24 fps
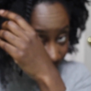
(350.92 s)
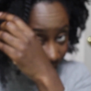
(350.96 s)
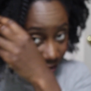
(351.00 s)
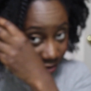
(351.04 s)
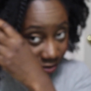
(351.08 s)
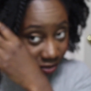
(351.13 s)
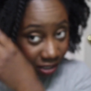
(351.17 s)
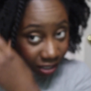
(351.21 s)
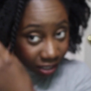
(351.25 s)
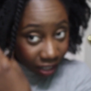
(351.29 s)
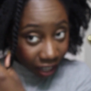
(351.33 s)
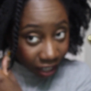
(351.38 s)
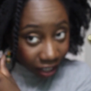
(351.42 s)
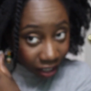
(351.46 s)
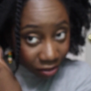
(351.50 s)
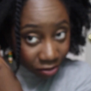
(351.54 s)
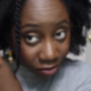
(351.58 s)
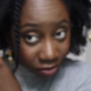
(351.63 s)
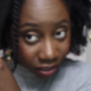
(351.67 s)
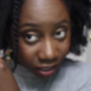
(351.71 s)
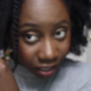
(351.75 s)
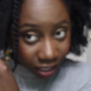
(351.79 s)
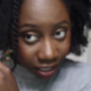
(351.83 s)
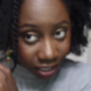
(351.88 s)
Even that I
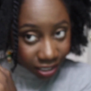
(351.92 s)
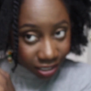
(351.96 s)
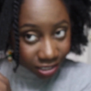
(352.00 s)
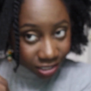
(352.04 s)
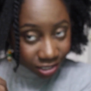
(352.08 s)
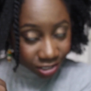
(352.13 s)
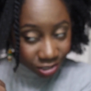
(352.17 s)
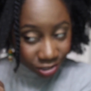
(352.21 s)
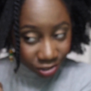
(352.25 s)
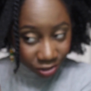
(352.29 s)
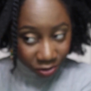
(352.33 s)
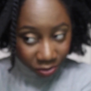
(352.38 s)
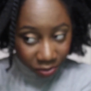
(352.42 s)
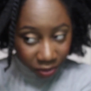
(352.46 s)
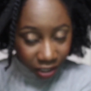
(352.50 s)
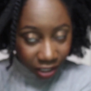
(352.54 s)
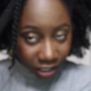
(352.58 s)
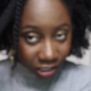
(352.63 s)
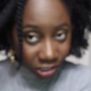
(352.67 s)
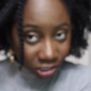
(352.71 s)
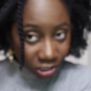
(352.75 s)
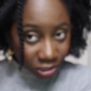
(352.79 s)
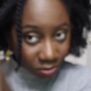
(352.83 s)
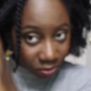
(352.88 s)
feel like it's too
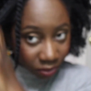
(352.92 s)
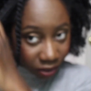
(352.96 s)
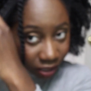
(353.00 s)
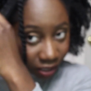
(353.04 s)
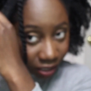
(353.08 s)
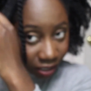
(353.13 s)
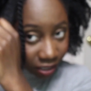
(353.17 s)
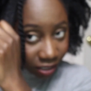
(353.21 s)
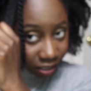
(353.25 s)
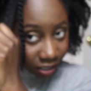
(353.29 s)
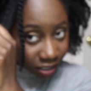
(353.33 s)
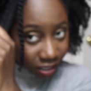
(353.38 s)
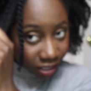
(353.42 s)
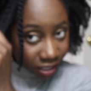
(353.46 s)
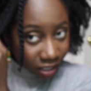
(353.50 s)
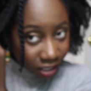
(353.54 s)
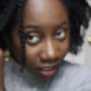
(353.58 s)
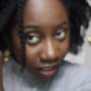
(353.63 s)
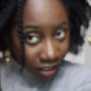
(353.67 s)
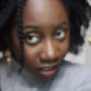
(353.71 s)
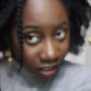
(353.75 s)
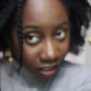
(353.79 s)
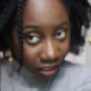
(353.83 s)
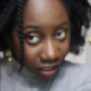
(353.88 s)
much, but
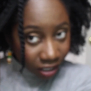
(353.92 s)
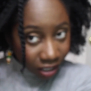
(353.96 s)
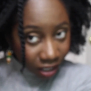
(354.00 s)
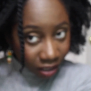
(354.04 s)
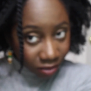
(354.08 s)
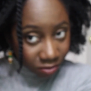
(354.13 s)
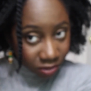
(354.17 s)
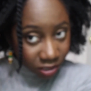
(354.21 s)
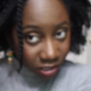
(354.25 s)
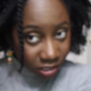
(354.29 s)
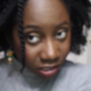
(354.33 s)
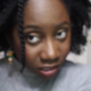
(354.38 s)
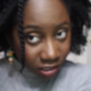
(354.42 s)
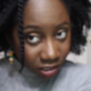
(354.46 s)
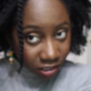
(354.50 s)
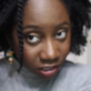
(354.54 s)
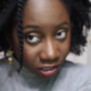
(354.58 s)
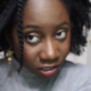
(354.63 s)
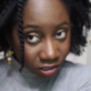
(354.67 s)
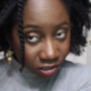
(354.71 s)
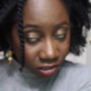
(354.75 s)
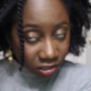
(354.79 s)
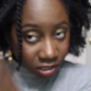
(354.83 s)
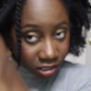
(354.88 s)
I'm just gonna
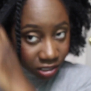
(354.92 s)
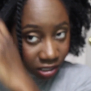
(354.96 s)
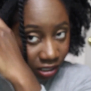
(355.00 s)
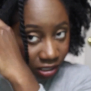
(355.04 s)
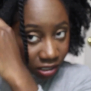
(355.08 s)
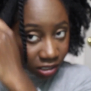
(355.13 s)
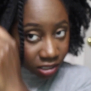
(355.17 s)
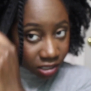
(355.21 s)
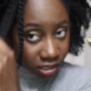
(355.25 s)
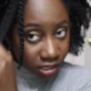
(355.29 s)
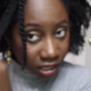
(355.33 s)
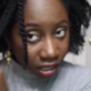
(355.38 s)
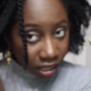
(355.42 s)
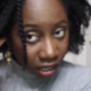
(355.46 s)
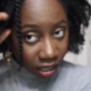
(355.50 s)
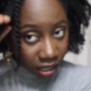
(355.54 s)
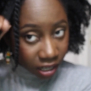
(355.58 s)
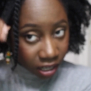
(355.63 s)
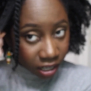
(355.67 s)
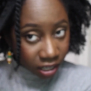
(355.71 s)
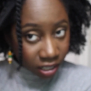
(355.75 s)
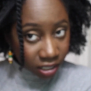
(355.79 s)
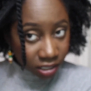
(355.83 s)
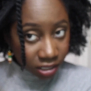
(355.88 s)
use a
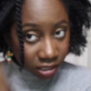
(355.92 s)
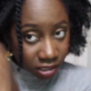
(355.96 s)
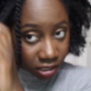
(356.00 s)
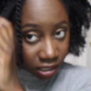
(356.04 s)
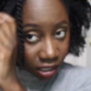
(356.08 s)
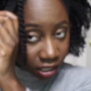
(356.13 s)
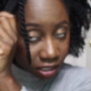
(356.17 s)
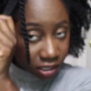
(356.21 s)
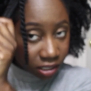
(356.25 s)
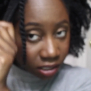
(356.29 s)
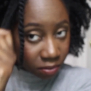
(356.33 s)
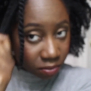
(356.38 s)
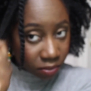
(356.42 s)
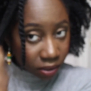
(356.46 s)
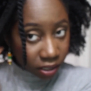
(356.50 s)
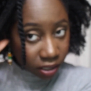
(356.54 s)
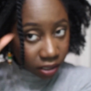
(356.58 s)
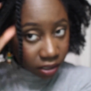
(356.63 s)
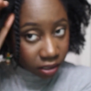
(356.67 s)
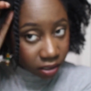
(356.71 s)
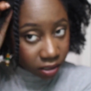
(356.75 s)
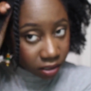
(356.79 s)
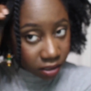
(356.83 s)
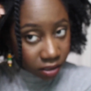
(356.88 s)
tiny
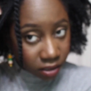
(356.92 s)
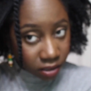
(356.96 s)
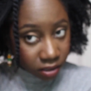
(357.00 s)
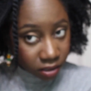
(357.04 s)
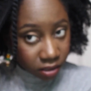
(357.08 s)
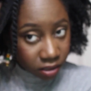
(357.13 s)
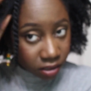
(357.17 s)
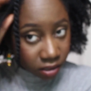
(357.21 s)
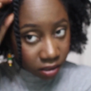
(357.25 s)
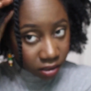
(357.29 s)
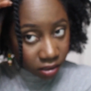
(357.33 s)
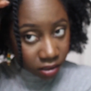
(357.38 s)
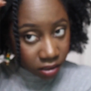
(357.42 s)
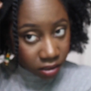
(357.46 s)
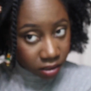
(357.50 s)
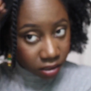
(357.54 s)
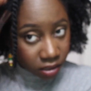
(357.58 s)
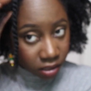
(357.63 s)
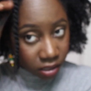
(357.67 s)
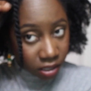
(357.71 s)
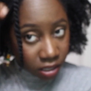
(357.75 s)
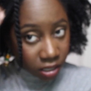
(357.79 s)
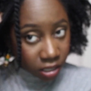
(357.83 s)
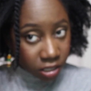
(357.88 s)
bit.
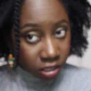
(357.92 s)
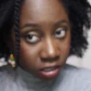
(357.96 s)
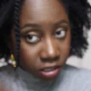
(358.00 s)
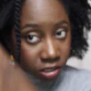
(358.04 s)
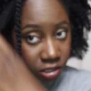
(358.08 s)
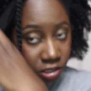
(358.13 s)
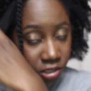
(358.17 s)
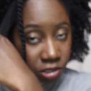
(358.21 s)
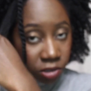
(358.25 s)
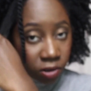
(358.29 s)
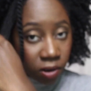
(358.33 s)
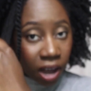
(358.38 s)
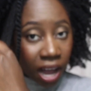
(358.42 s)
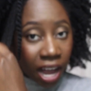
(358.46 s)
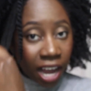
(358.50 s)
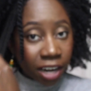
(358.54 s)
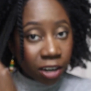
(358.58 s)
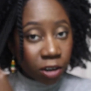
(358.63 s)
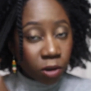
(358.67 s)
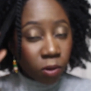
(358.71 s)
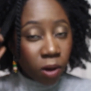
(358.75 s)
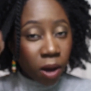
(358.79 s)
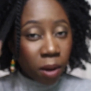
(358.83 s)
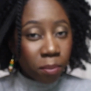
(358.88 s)
So I
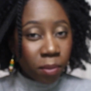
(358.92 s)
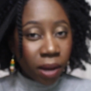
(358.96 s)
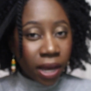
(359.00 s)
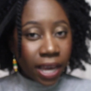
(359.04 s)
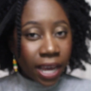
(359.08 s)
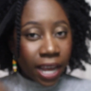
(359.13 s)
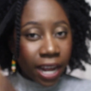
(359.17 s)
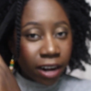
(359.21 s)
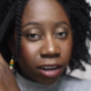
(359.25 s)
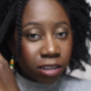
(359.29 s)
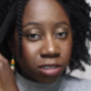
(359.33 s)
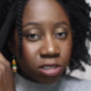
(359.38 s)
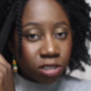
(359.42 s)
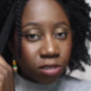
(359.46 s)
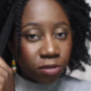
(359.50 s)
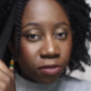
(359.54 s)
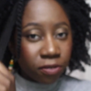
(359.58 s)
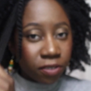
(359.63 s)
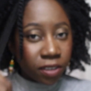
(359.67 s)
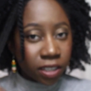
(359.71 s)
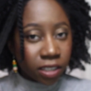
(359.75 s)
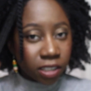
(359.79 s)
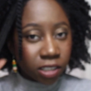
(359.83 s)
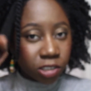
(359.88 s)
don't want my hair to
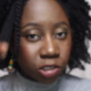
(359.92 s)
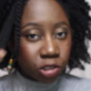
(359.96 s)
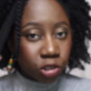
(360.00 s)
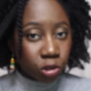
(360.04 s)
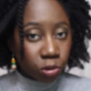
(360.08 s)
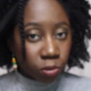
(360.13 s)
feel